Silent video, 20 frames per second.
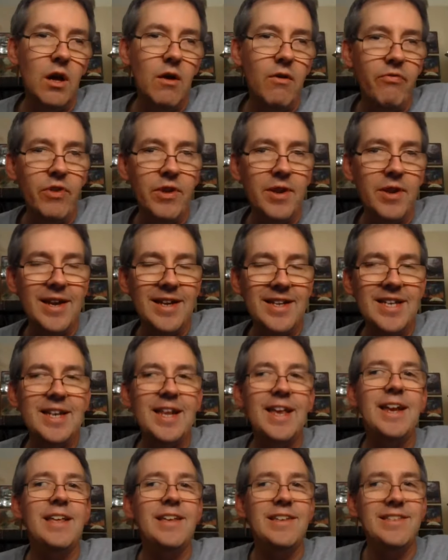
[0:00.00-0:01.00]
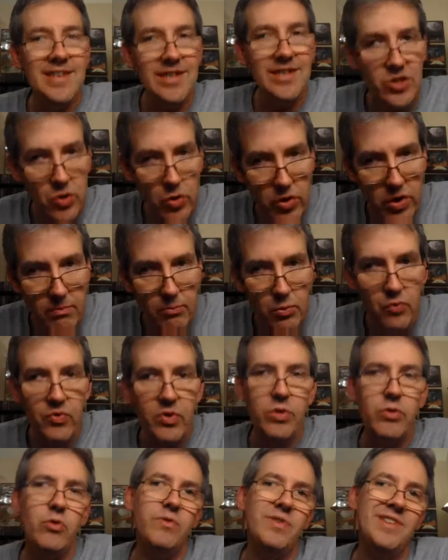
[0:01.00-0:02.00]
of the 1980s and started
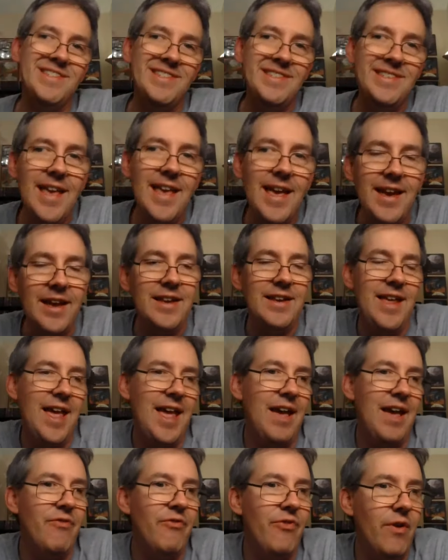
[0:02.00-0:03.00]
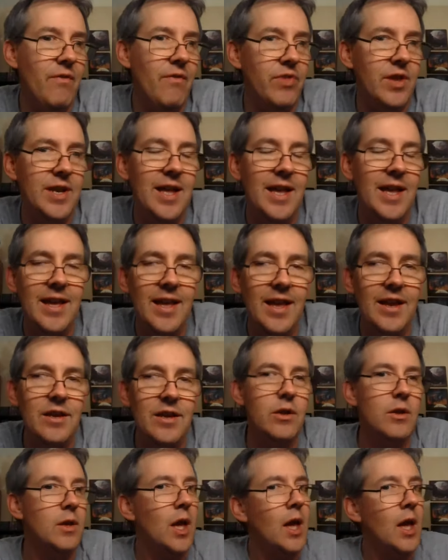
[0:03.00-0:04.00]
moving through the second half of the
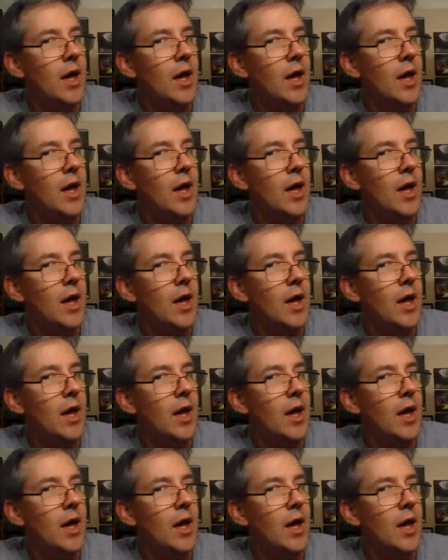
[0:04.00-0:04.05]
decade.